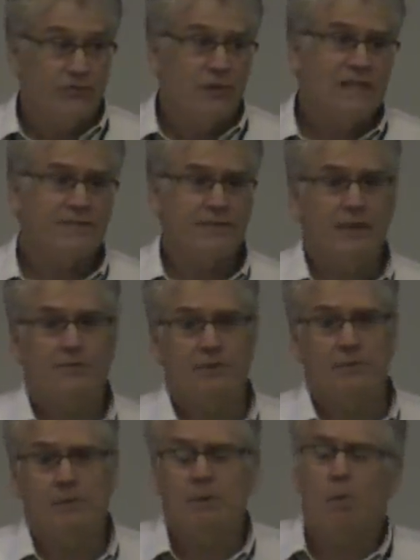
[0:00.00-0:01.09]
So let's think
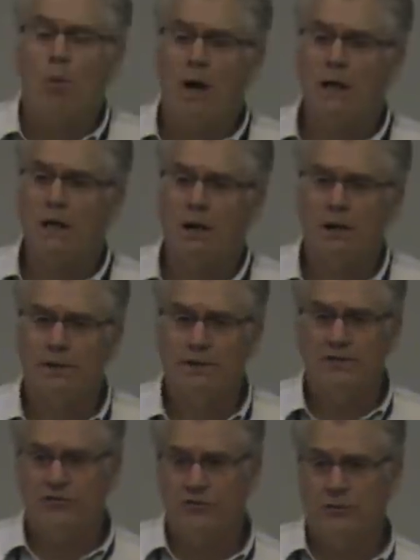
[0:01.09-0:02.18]
for a moment, why are
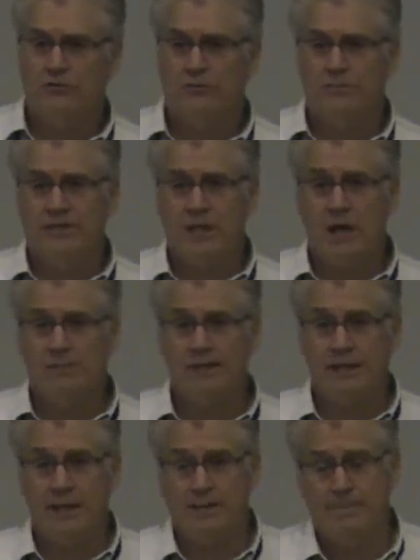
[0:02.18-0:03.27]
these children
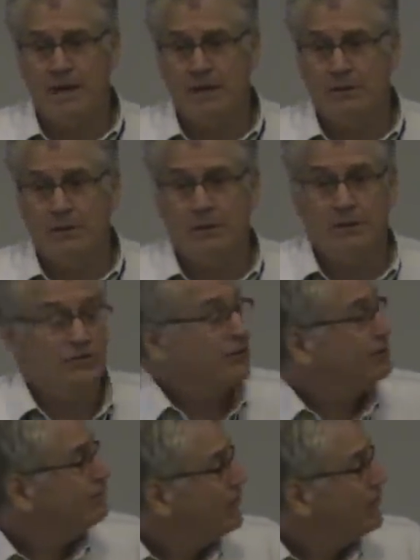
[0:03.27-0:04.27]
becoming malnourished?